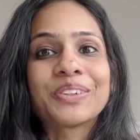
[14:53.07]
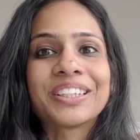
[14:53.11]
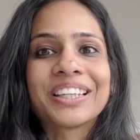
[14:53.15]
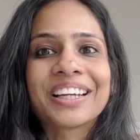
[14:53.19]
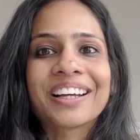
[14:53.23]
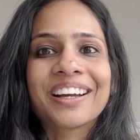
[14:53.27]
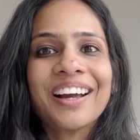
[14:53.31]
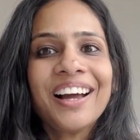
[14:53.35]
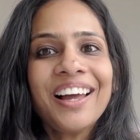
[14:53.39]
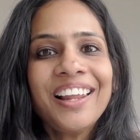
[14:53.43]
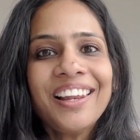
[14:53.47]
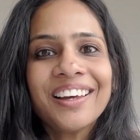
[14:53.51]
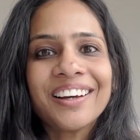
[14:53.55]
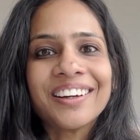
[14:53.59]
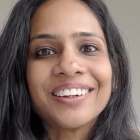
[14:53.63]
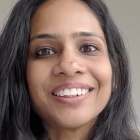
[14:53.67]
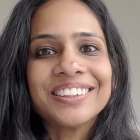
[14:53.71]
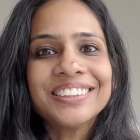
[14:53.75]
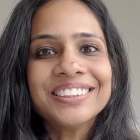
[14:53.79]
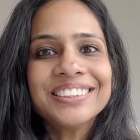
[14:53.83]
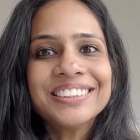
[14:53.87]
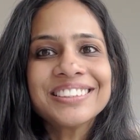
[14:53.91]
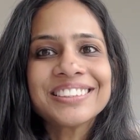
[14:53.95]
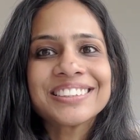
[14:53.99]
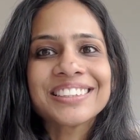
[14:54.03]
the
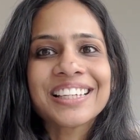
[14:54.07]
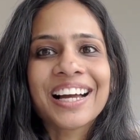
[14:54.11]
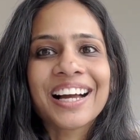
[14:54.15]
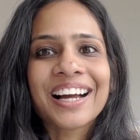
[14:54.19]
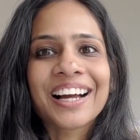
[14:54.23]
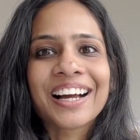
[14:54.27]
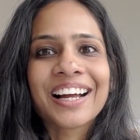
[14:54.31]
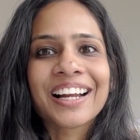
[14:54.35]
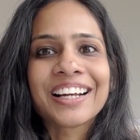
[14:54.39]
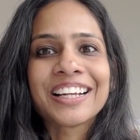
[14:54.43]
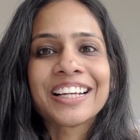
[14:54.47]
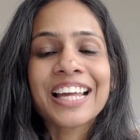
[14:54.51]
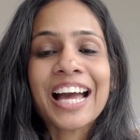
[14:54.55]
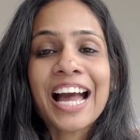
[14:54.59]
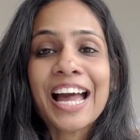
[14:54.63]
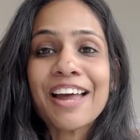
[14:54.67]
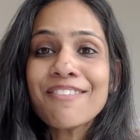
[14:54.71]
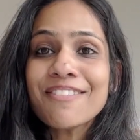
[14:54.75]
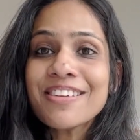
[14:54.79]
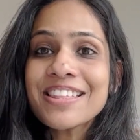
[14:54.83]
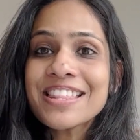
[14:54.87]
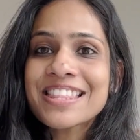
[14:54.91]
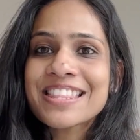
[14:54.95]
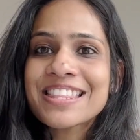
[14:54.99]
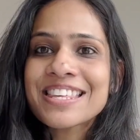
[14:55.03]
colors, and I
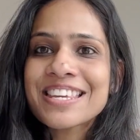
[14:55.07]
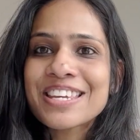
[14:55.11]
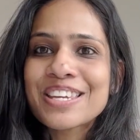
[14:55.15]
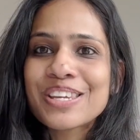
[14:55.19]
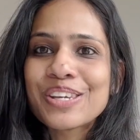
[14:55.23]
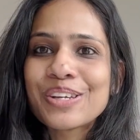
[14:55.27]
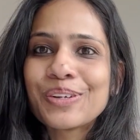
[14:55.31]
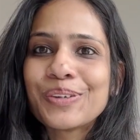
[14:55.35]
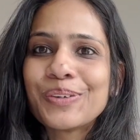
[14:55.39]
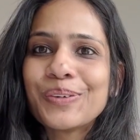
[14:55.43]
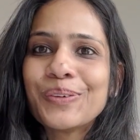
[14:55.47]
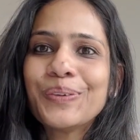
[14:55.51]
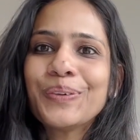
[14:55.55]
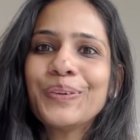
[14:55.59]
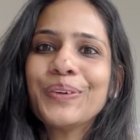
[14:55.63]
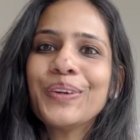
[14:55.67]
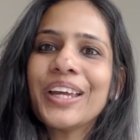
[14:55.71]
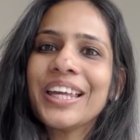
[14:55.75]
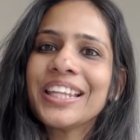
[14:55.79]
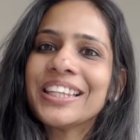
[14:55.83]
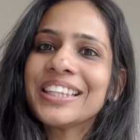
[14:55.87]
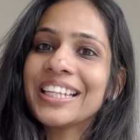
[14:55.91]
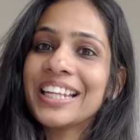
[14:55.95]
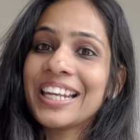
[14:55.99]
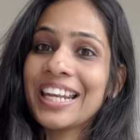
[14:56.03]
will see you
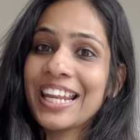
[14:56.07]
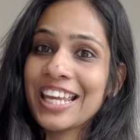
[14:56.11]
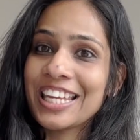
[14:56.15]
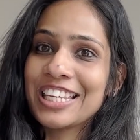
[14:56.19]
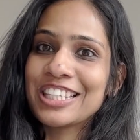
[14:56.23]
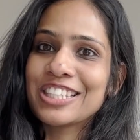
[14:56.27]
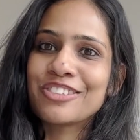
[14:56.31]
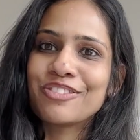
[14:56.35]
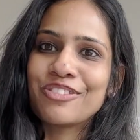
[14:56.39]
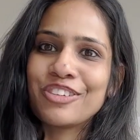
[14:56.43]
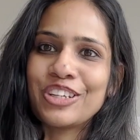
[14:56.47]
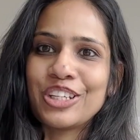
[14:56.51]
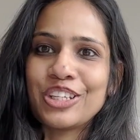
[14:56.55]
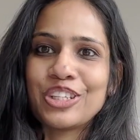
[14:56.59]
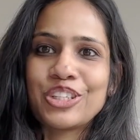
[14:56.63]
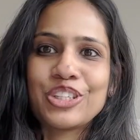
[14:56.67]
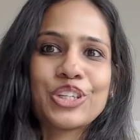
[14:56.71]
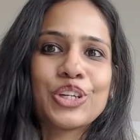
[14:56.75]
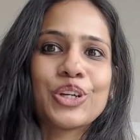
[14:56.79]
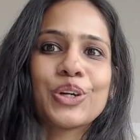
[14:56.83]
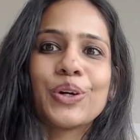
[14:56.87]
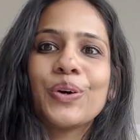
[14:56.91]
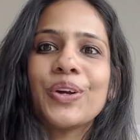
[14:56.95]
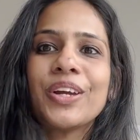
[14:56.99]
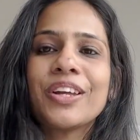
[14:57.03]
in the next
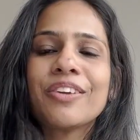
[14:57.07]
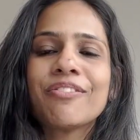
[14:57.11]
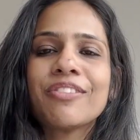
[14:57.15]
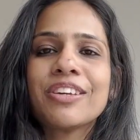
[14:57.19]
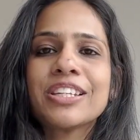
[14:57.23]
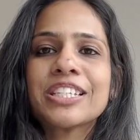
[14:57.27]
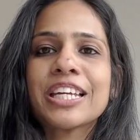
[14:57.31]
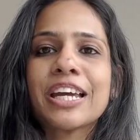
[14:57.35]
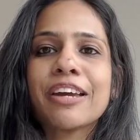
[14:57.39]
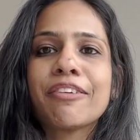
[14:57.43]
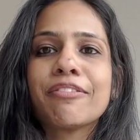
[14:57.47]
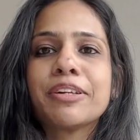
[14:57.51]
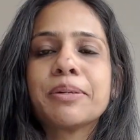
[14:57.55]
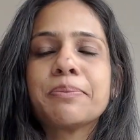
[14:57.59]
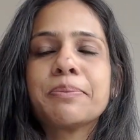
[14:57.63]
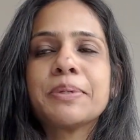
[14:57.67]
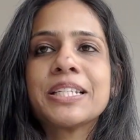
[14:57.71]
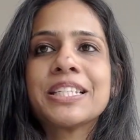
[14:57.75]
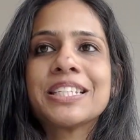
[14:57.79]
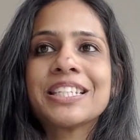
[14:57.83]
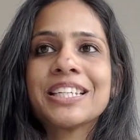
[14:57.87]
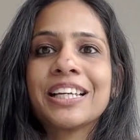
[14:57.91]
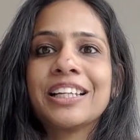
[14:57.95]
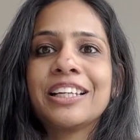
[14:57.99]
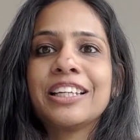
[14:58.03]
video in which I will be
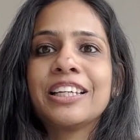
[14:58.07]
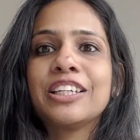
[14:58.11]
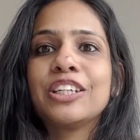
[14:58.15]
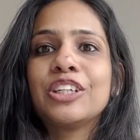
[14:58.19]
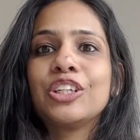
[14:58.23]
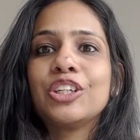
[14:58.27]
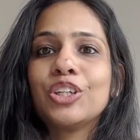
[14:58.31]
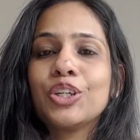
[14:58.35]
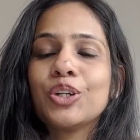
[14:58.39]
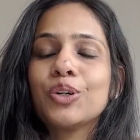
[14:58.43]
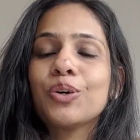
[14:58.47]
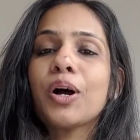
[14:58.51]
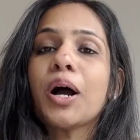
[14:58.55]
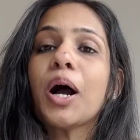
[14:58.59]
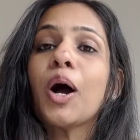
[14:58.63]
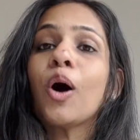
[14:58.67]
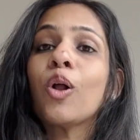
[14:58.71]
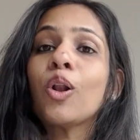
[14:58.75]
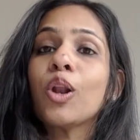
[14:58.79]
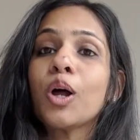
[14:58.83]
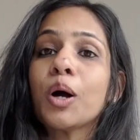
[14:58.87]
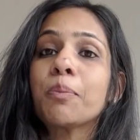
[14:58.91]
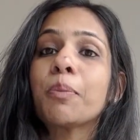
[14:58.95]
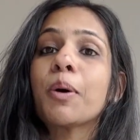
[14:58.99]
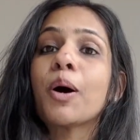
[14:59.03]
telling you
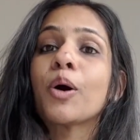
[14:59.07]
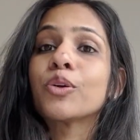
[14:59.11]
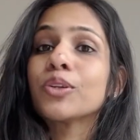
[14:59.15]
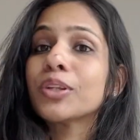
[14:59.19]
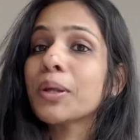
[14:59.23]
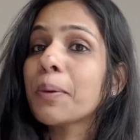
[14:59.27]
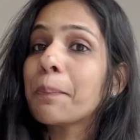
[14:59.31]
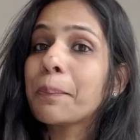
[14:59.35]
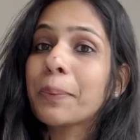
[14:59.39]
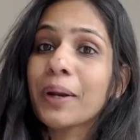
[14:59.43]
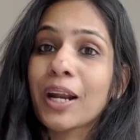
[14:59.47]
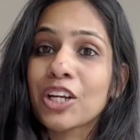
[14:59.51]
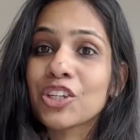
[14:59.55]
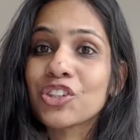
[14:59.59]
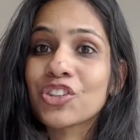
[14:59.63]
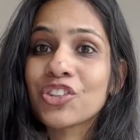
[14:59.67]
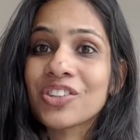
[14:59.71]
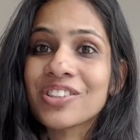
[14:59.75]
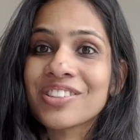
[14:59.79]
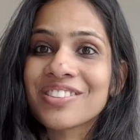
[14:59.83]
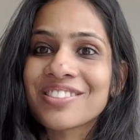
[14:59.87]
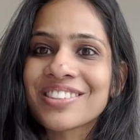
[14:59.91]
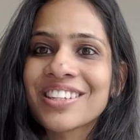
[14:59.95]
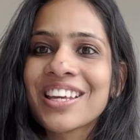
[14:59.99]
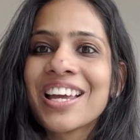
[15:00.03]
all about the brushes.
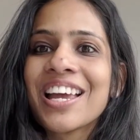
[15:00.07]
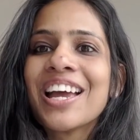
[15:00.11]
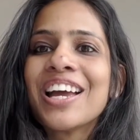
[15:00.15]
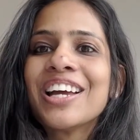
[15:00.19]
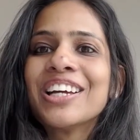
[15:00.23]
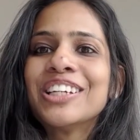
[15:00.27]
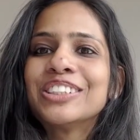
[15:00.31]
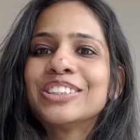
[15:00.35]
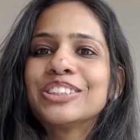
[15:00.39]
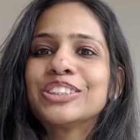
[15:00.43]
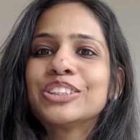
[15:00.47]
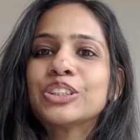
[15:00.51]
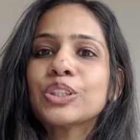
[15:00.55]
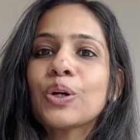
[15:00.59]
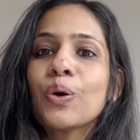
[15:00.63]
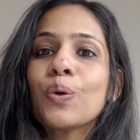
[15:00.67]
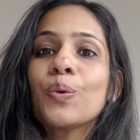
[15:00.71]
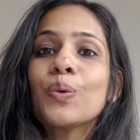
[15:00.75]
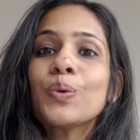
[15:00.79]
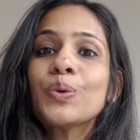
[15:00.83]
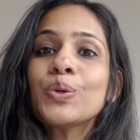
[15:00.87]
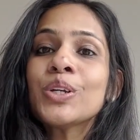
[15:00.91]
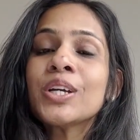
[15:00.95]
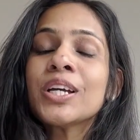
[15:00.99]
So